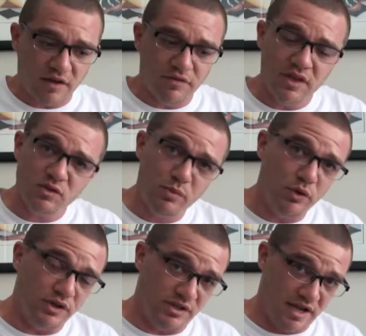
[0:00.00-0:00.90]
if this
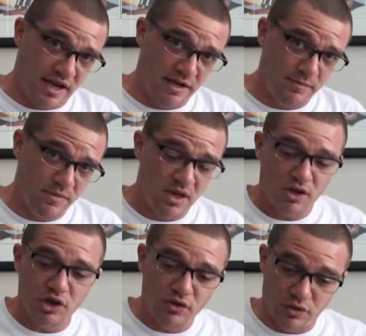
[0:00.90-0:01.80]
bolt is tight,
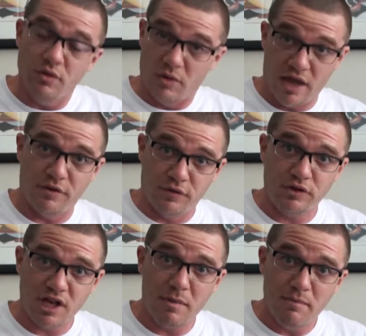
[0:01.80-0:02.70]
and the
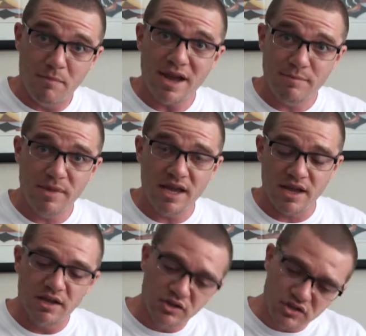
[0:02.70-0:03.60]
first time it might
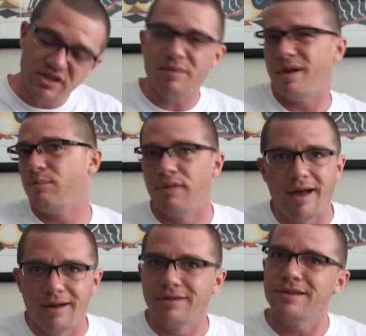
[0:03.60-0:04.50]
be, just get a pair of
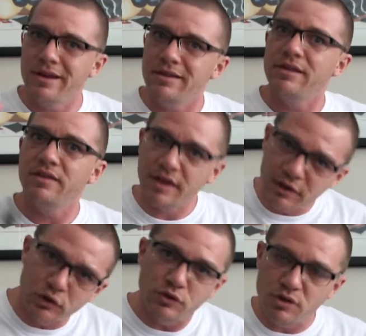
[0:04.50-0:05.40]
pliers, anything that
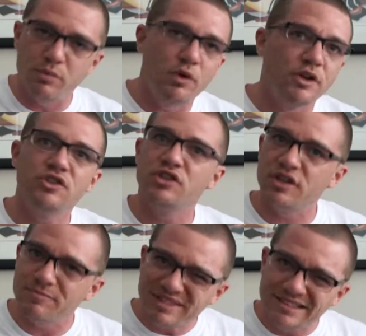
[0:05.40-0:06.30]
can loosen a bolt. It's just
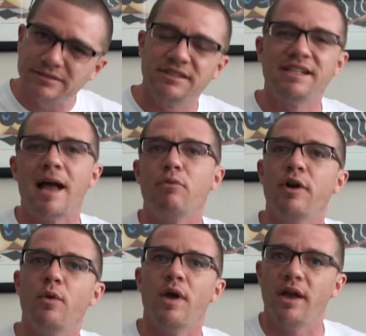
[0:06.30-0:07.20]
going to snap
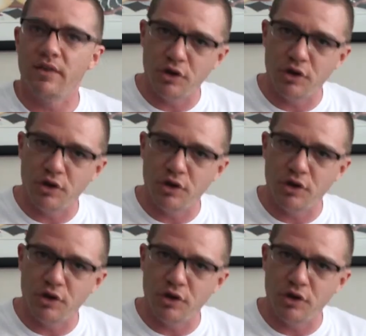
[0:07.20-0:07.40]
right away and